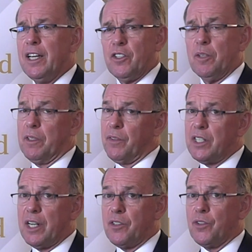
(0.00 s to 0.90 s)
In terms of
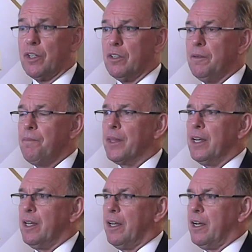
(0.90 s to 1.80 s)
industrial,
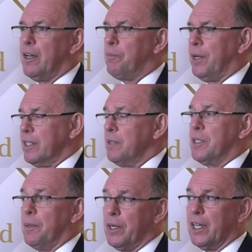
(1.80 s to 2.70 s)
platinum's
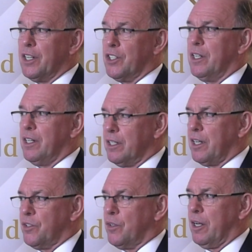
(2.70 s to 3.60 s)
application in
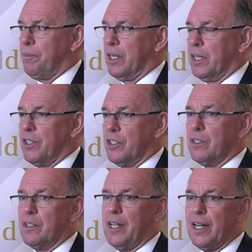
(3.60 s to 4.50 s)
industrial
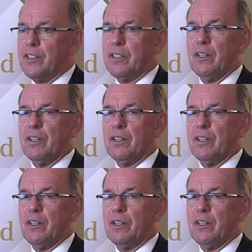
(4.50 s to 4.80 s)
applications, that